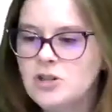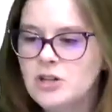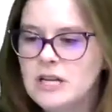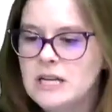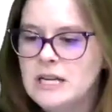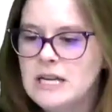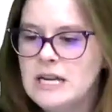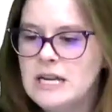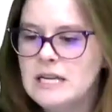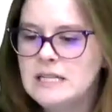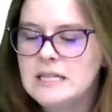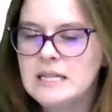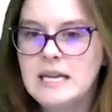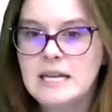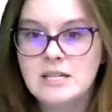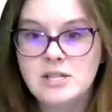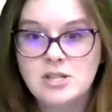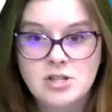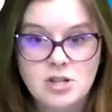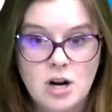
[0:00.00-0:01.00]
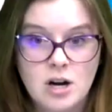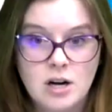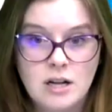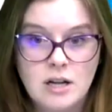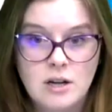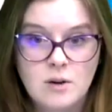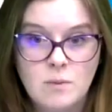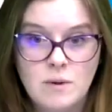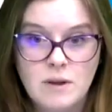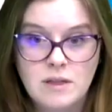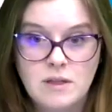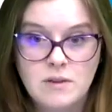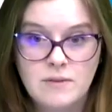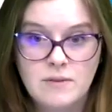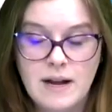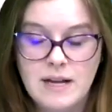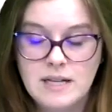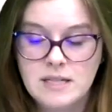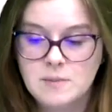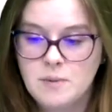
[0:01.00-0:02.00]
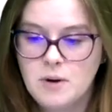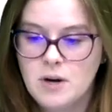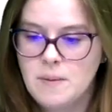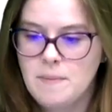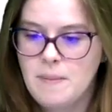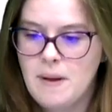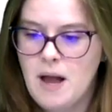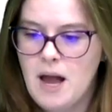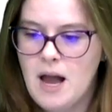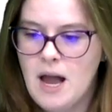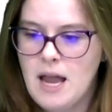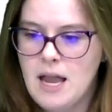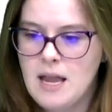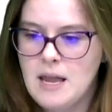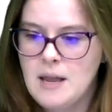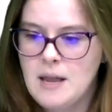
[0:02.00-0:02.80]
need to get started with the Raspberry Pi.